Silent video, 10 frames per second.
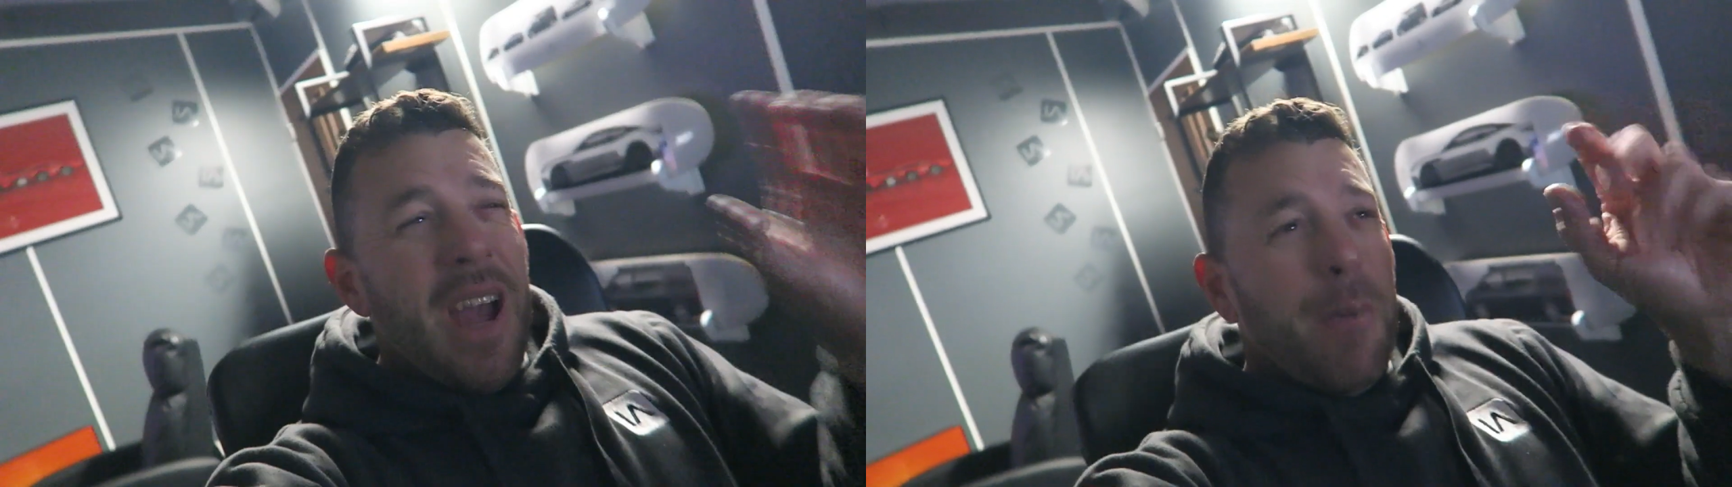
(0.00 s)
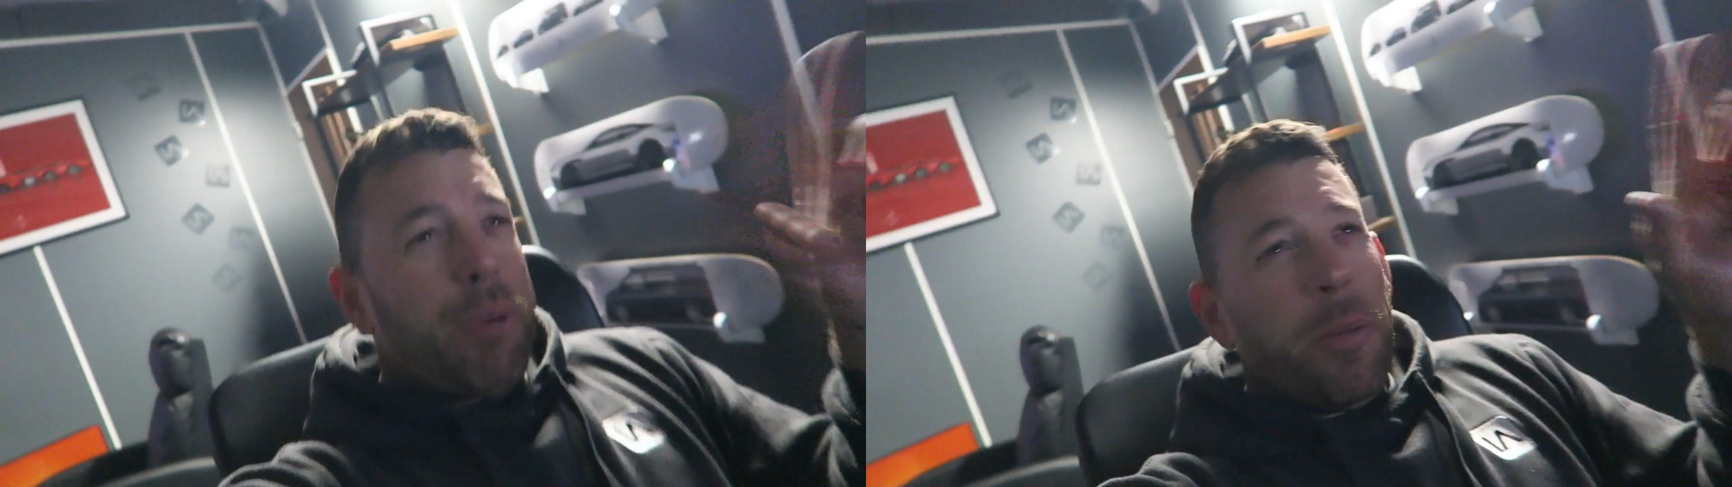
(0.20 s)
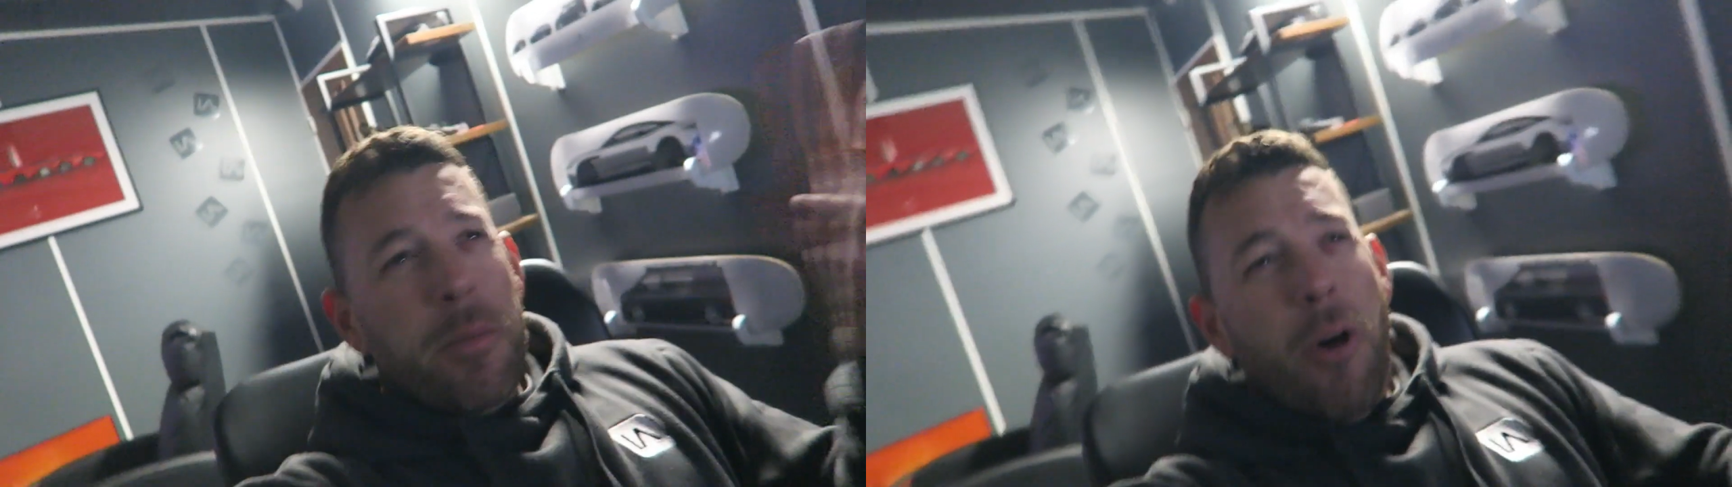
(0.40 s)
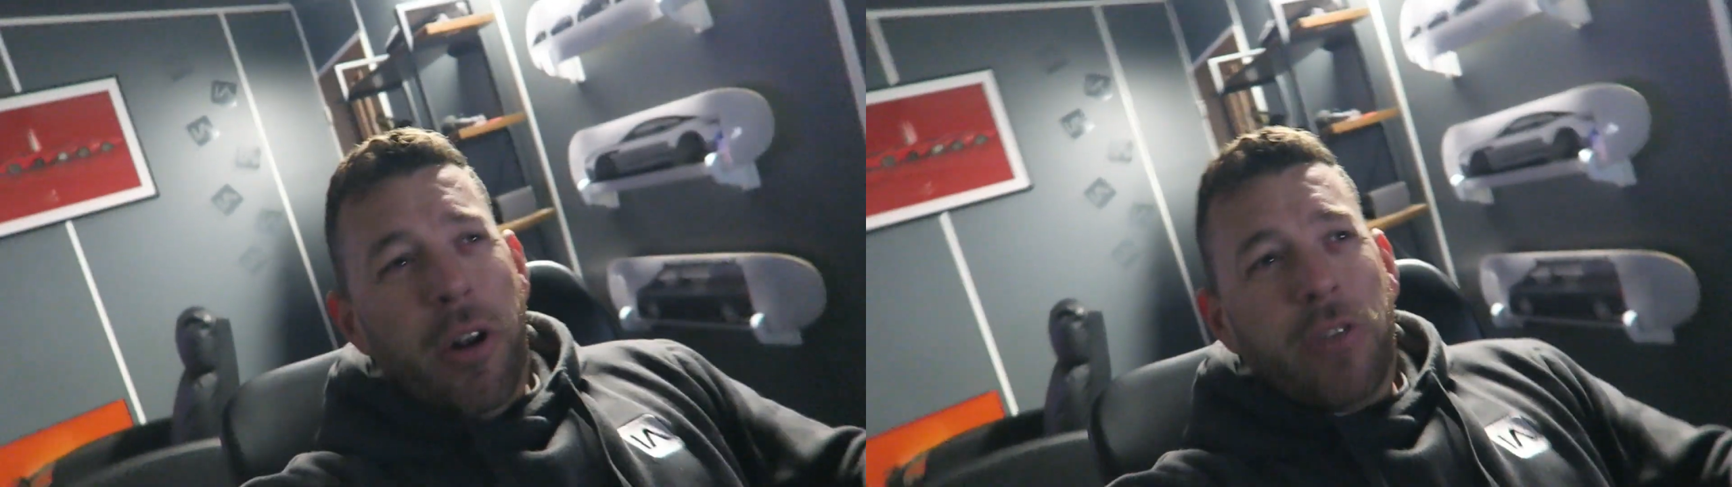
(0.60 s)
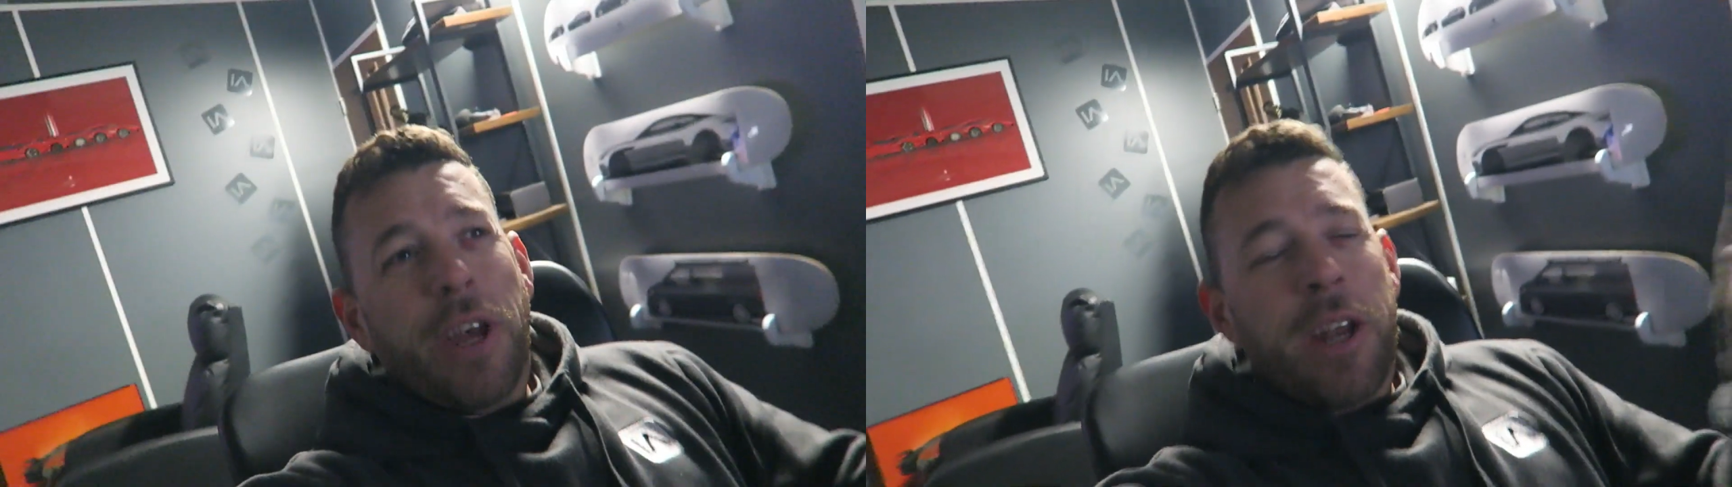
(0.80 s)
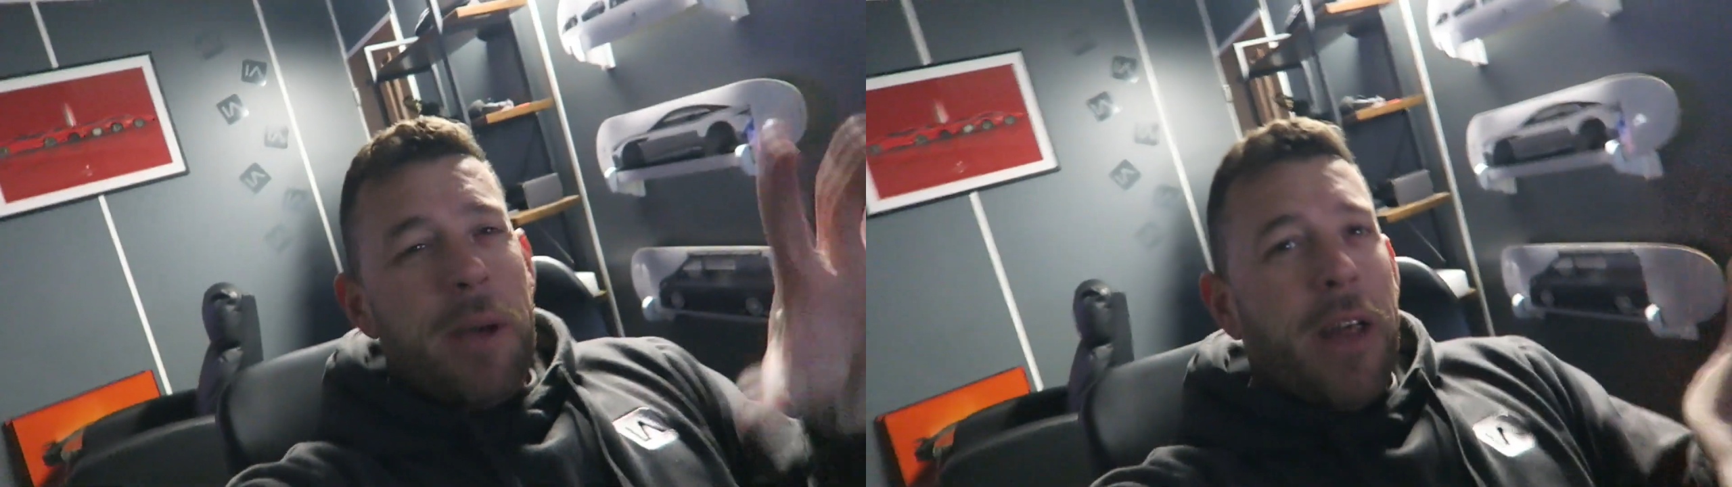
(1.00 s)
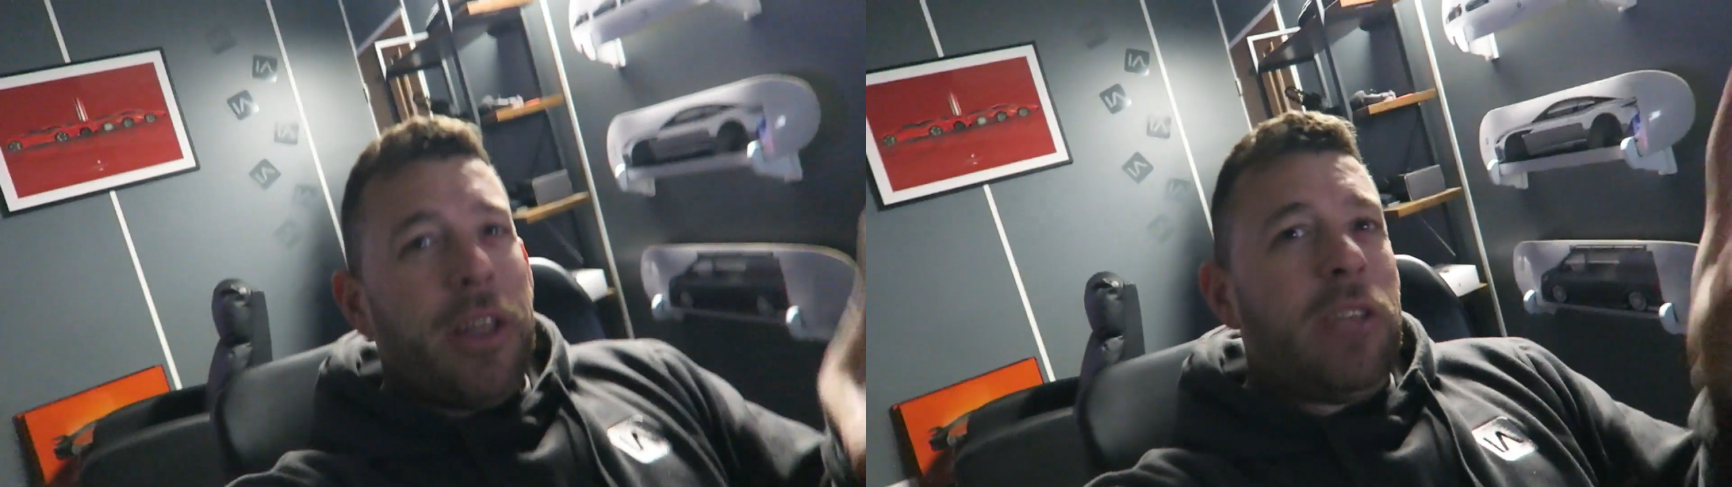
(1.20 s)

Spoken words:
I'm probably more excited about